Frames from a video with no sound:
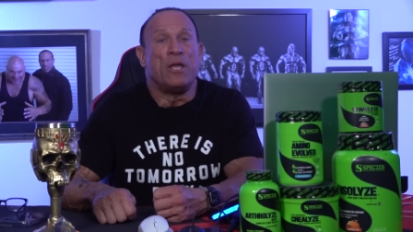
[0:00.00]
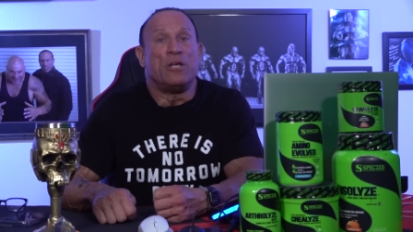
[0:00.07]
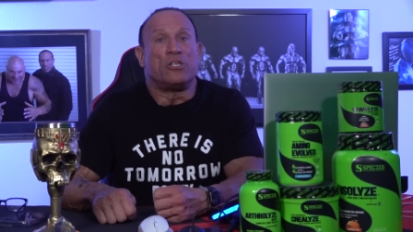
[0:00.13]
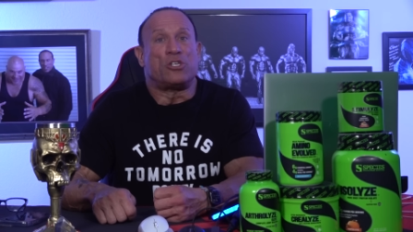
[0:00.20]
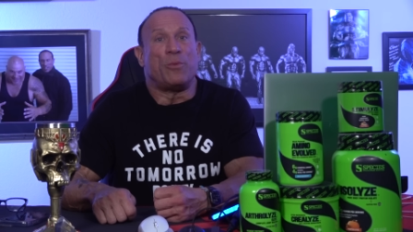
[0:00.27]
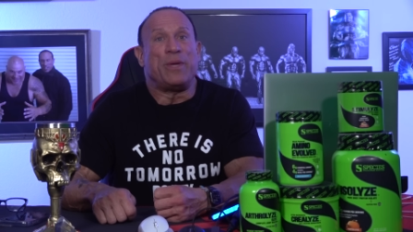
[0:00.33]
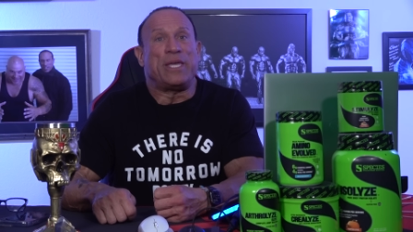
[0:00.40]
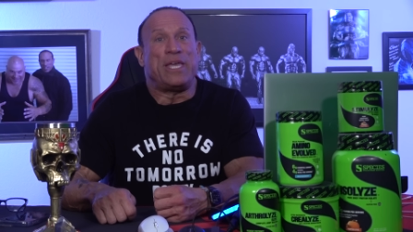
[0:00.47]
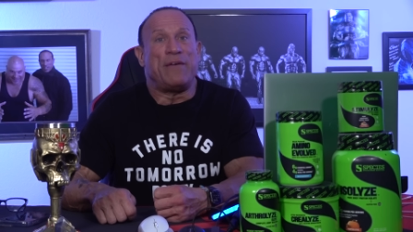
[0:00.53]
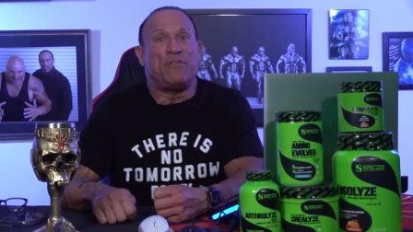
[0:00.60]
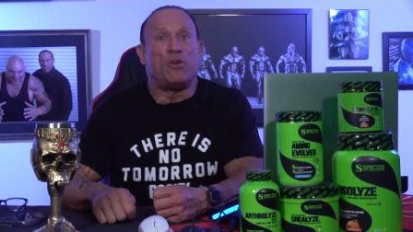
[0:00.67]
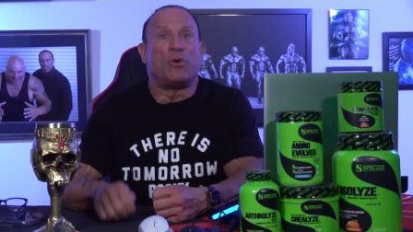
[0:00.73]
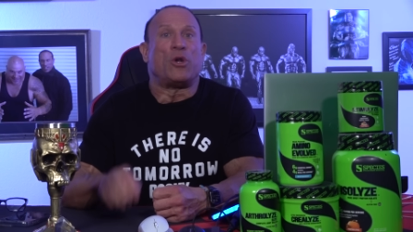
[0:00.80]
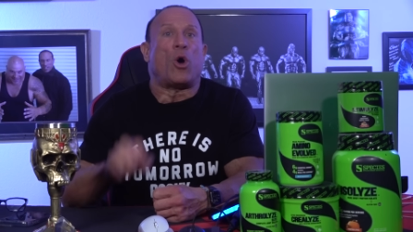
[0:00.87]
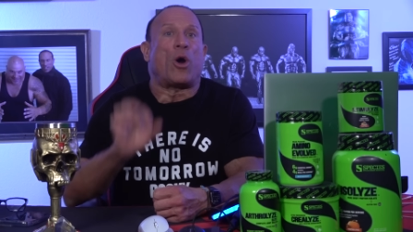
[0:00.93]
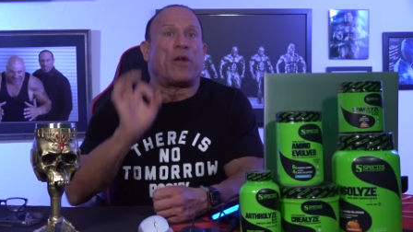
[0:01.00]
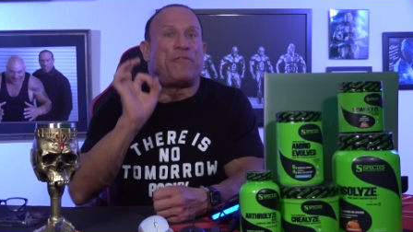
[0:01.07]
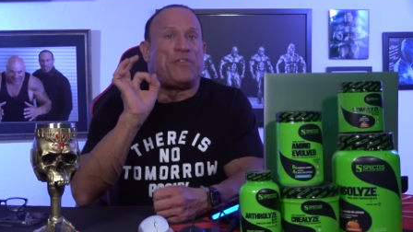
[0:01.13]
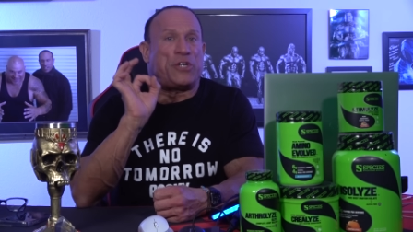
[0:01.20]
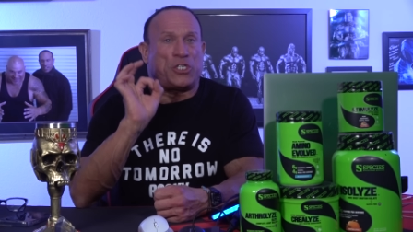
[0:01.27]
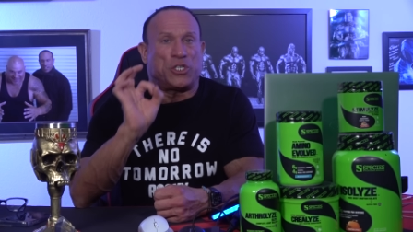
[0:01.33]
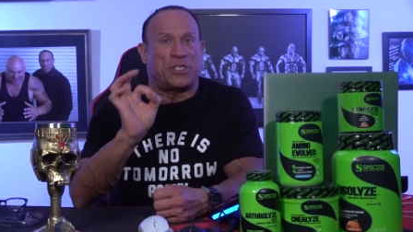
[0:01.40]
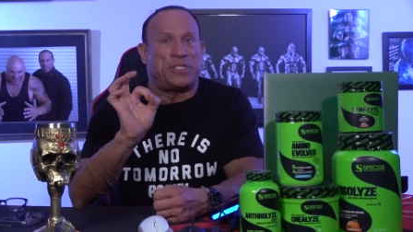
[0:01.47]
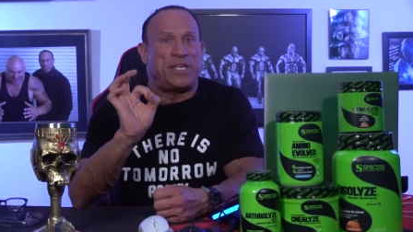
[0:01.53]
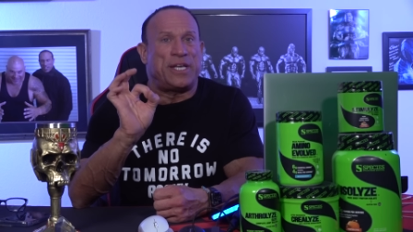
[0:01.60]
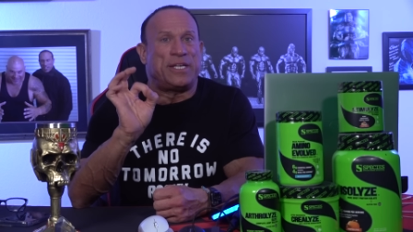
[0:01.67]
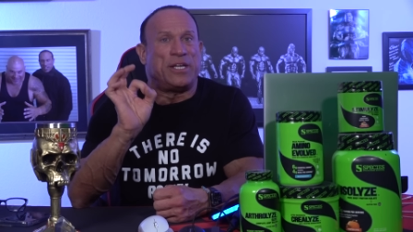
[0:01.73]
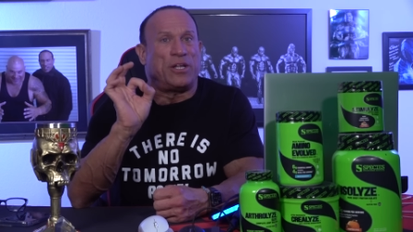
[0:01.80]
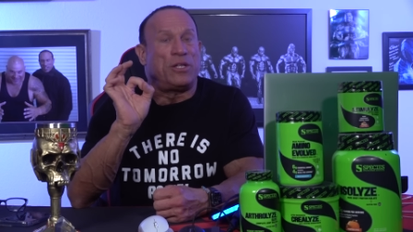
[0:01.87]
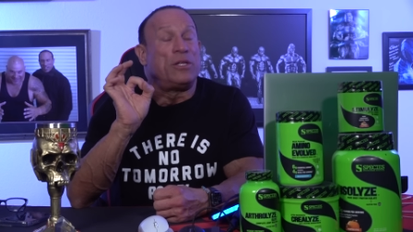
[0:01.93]
So we give you an artificial
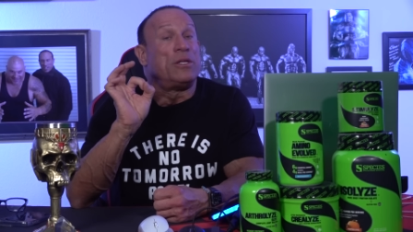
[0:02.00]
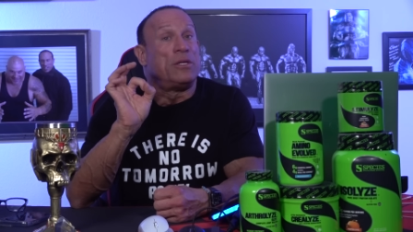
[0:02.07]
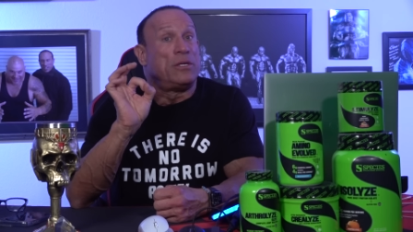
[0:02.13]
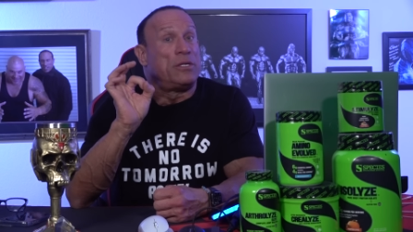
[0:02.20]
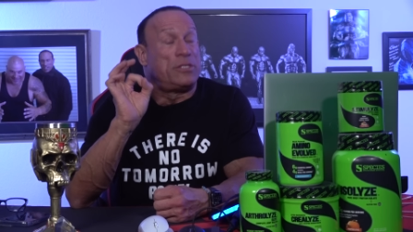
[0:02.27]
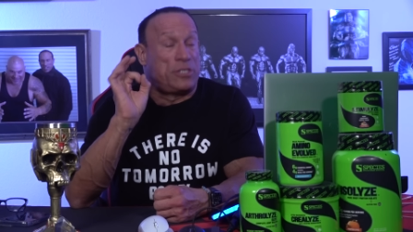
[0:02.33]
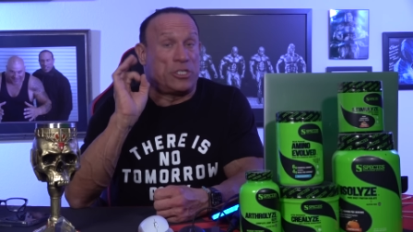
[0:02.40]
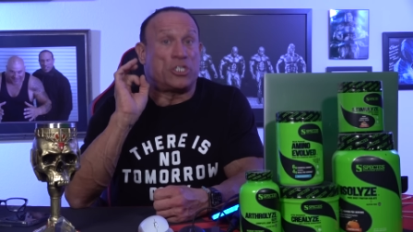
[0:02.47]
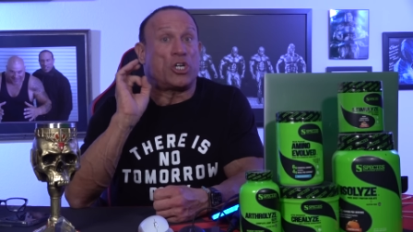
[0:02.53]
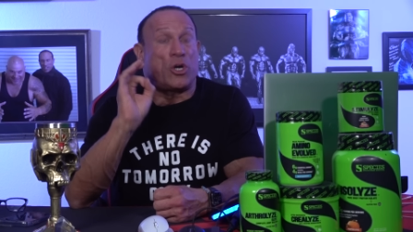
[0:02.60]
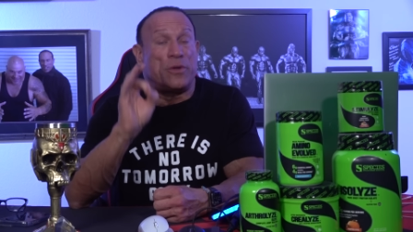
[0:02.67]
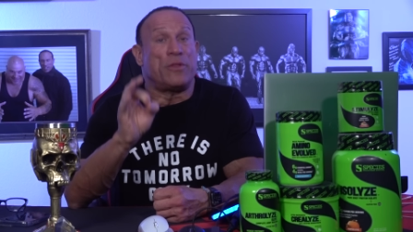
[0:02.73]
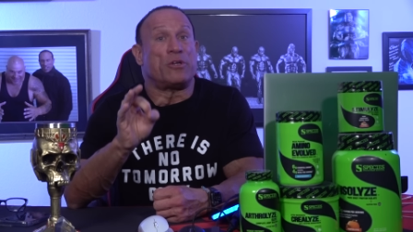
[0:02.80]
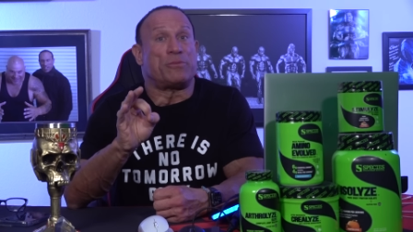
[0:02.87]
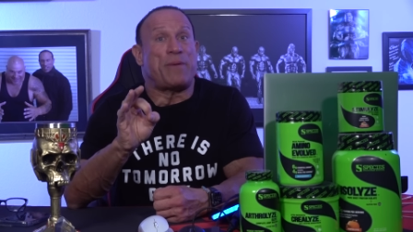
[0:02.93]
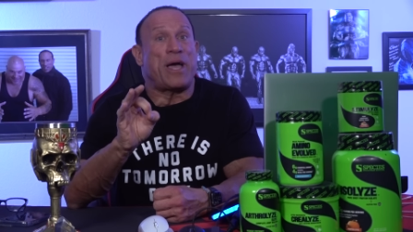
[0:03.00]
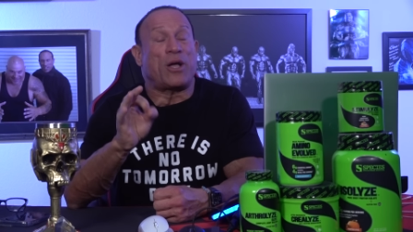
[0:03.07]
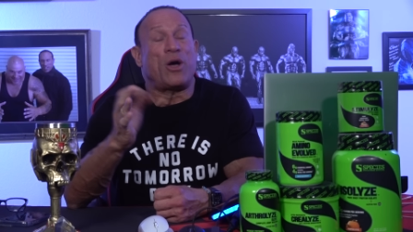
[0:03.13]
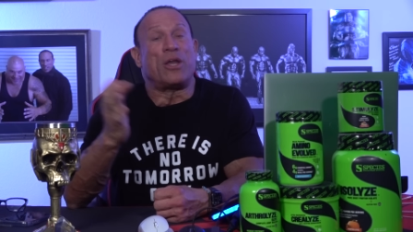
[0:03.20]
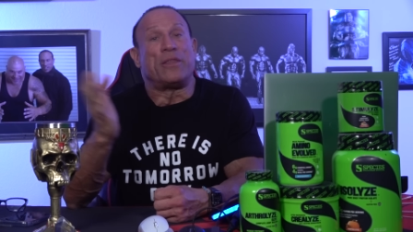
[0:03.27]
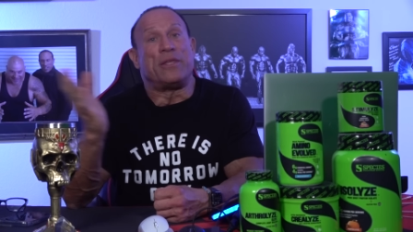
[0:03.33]
signal to turn those back on.